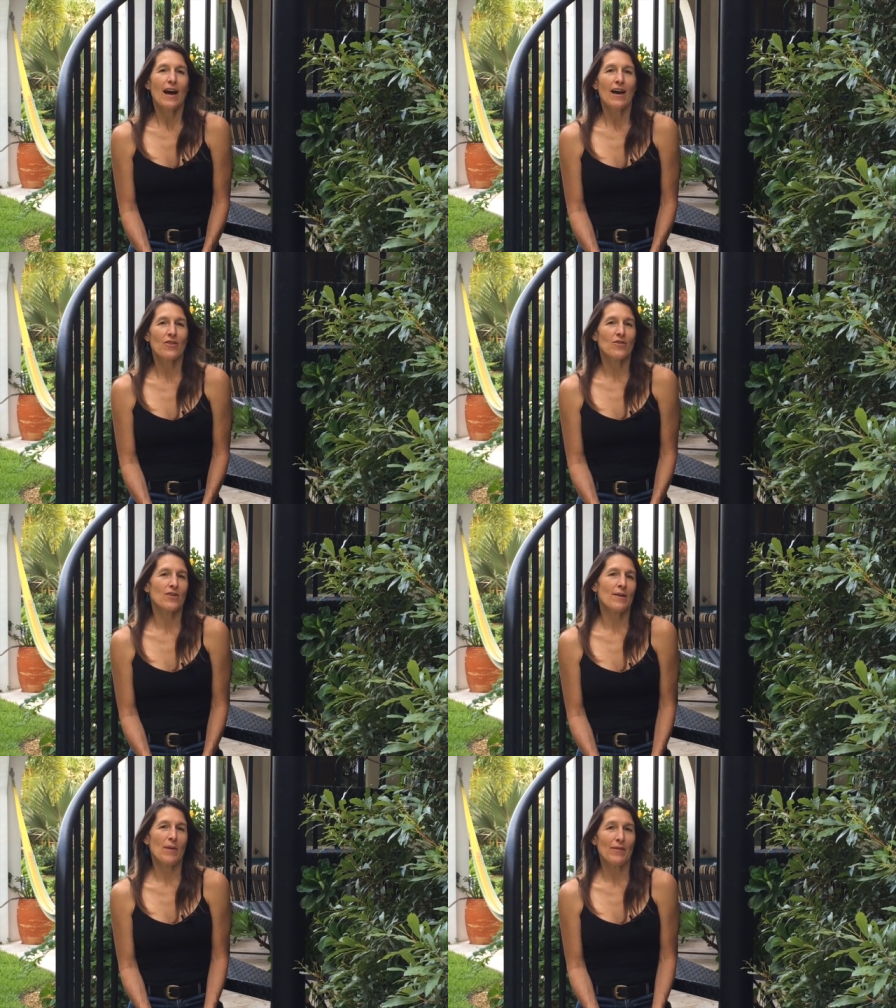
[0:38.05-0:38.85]
Either
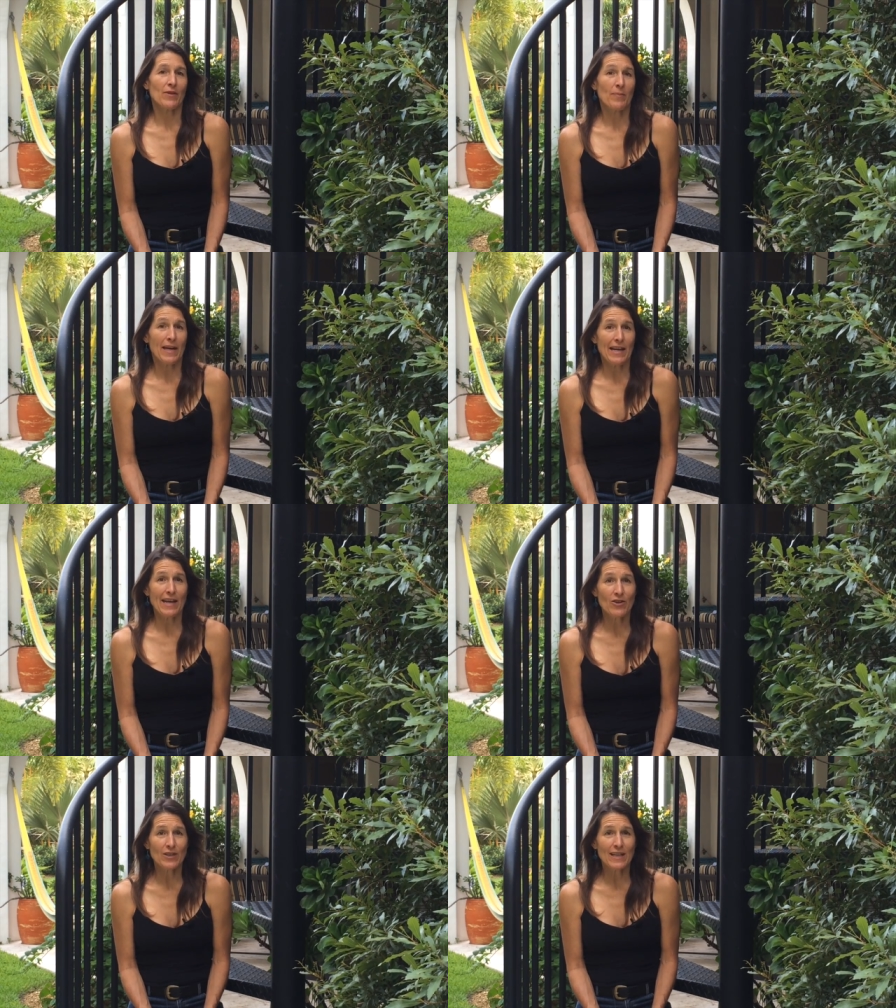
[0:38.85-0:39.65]
I'm having a bad
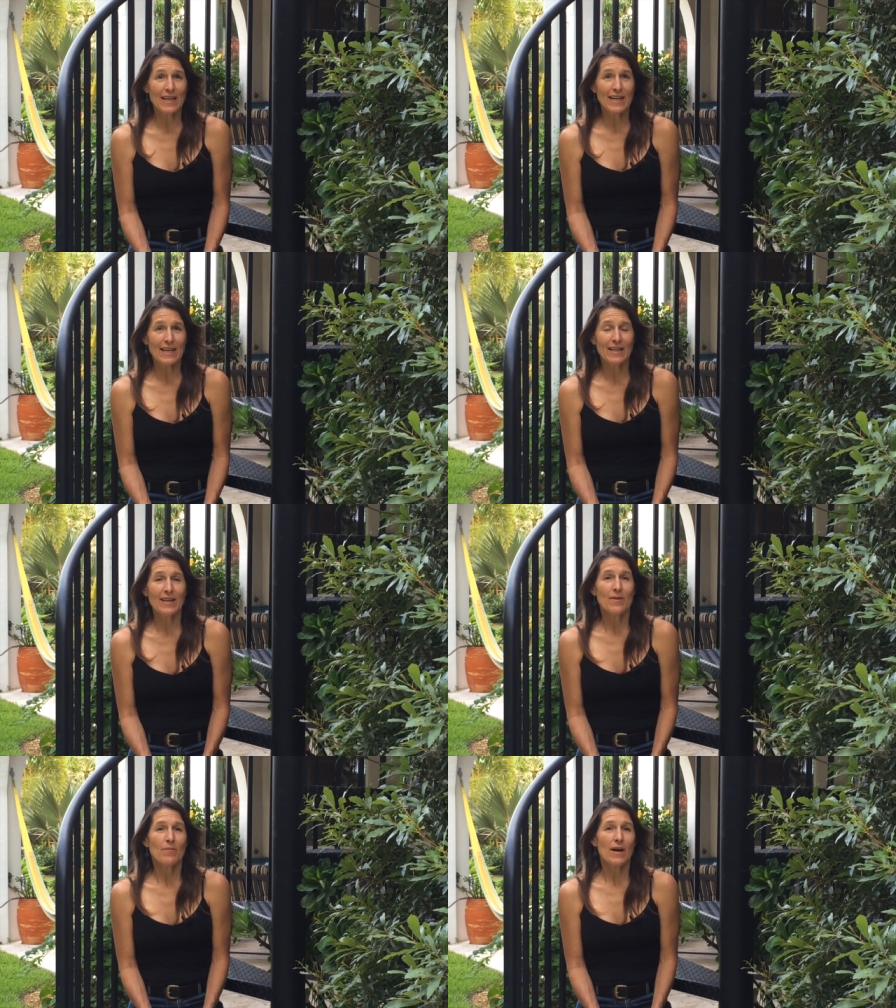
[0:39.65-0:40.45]
hair day,
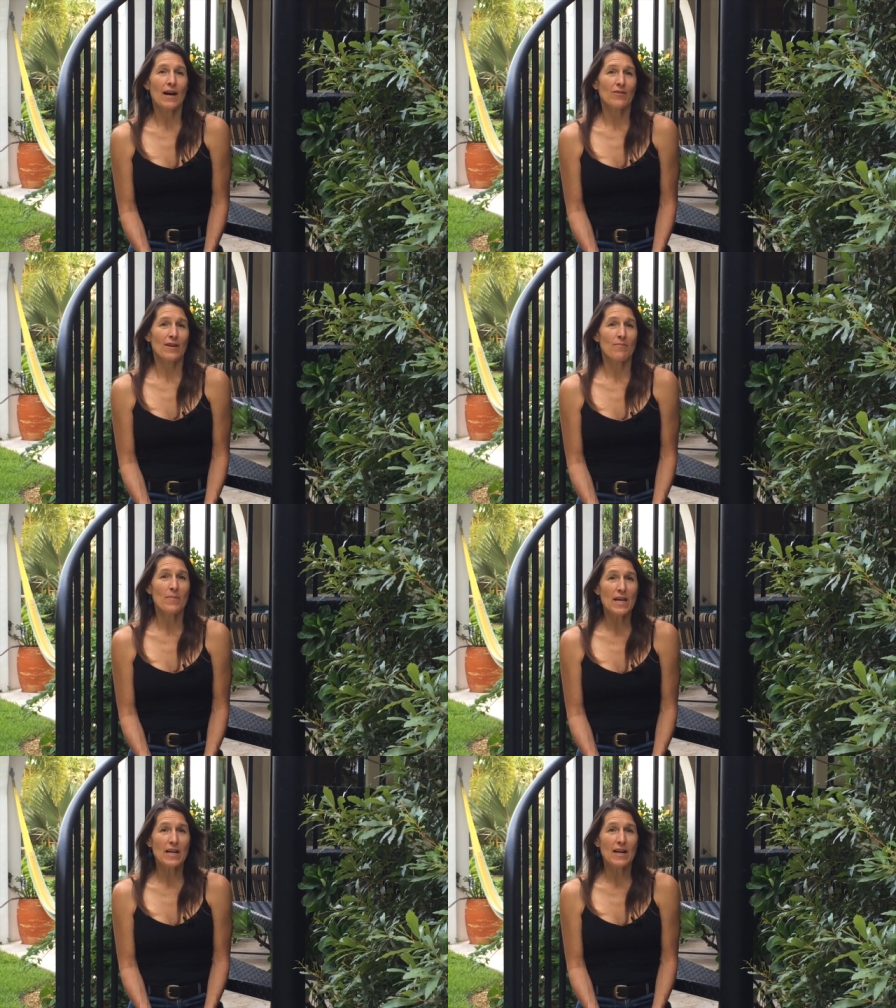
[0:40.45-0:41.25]
I don't have
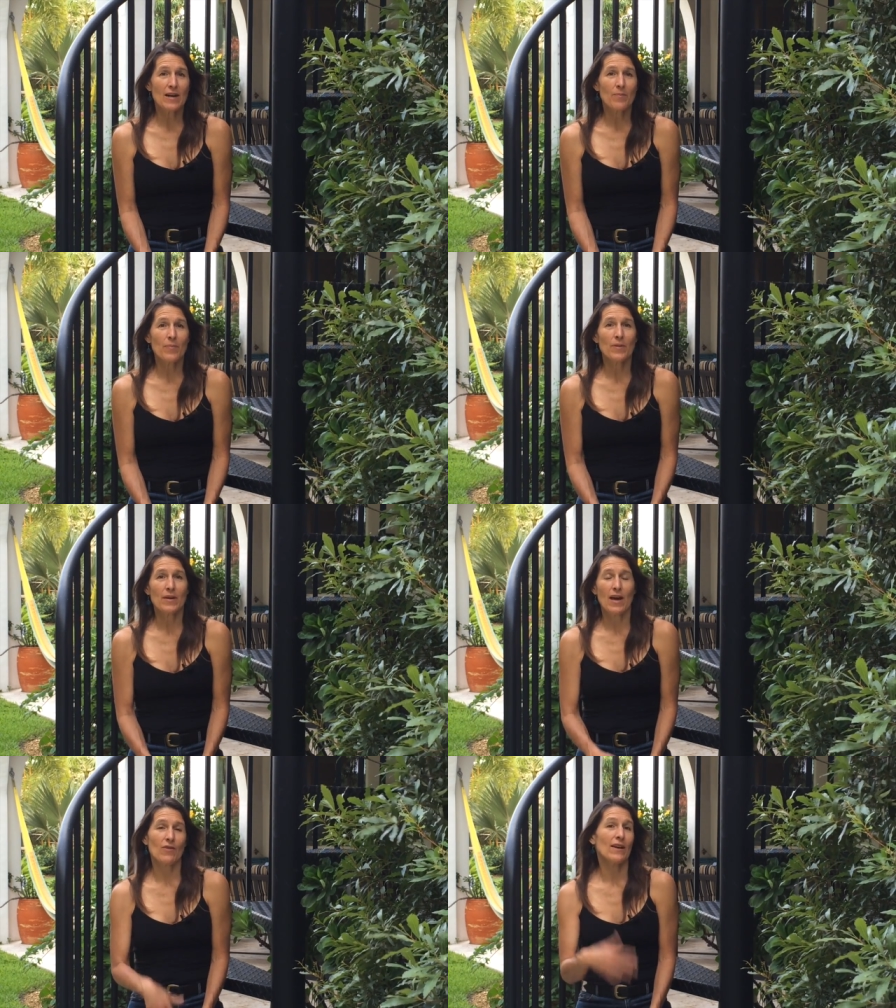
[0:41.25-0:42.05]
makeup,
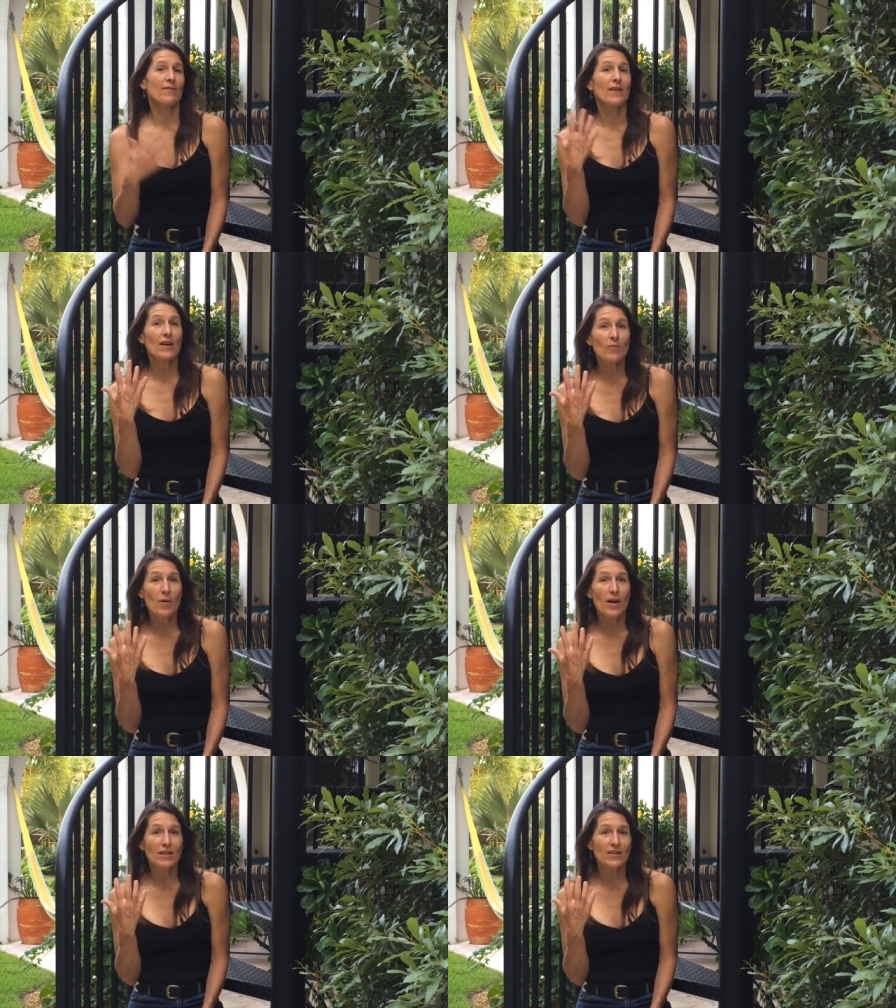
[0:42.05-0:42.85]
I don't have nail
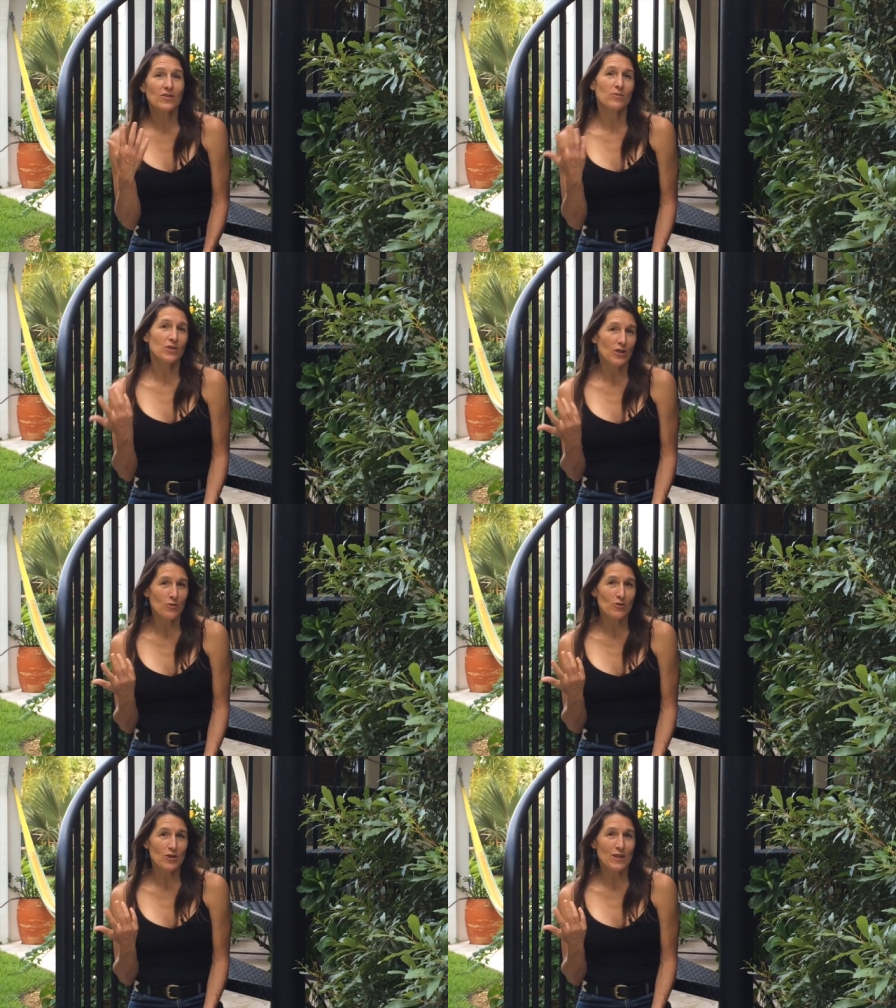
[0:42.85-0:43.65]
polish, which I
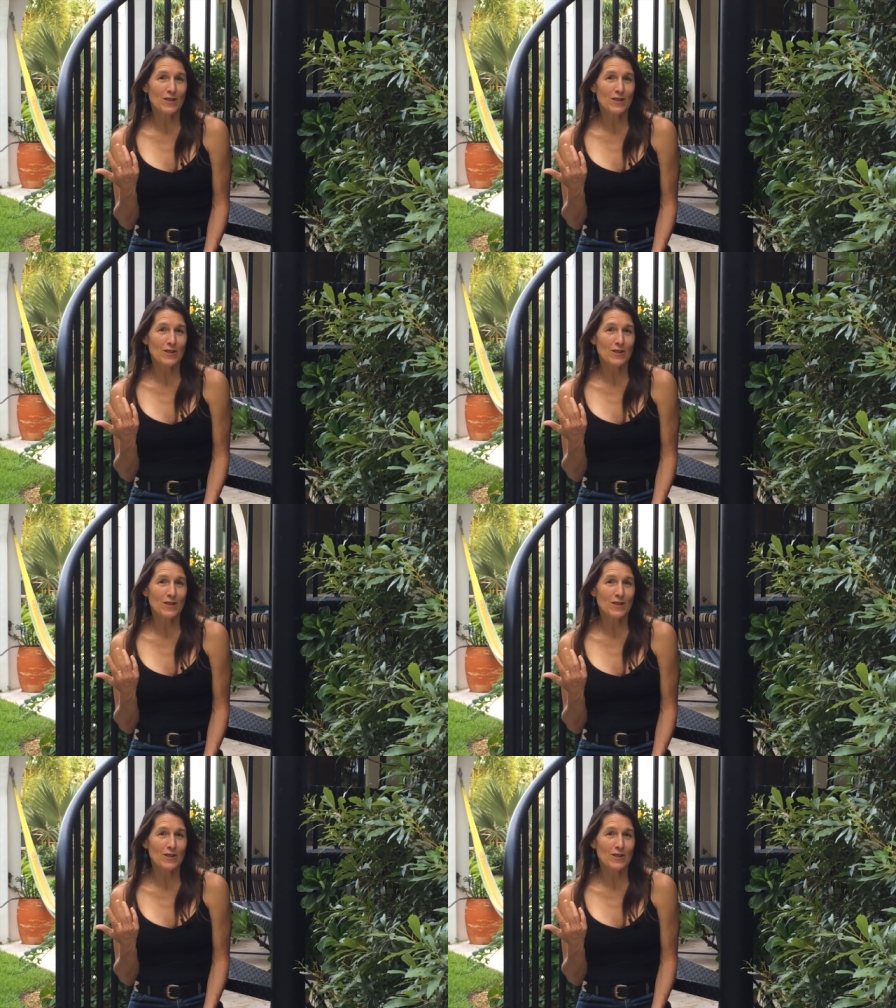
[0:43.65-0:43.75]
usually